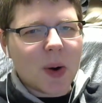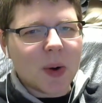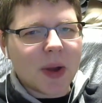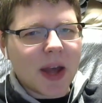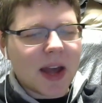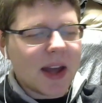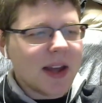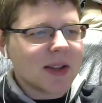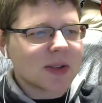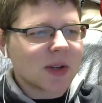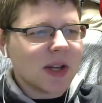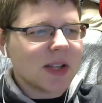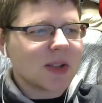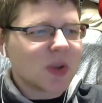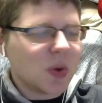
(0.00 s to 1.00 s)
okay,
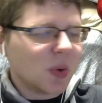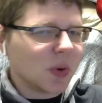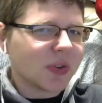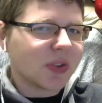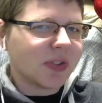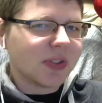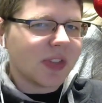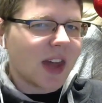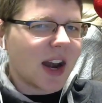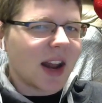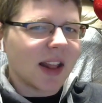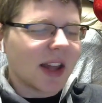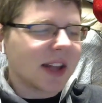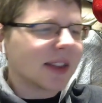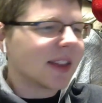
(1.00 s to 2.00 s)
it's cool that I
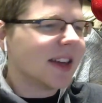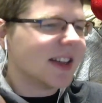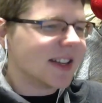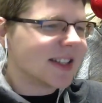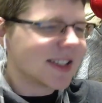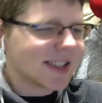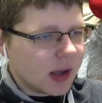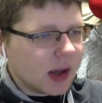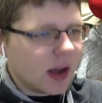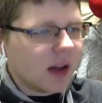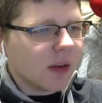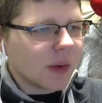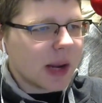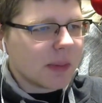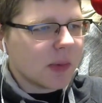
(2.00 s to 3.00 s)
like this.
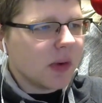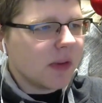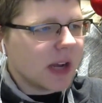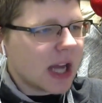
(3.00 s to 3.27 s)
Alright, moving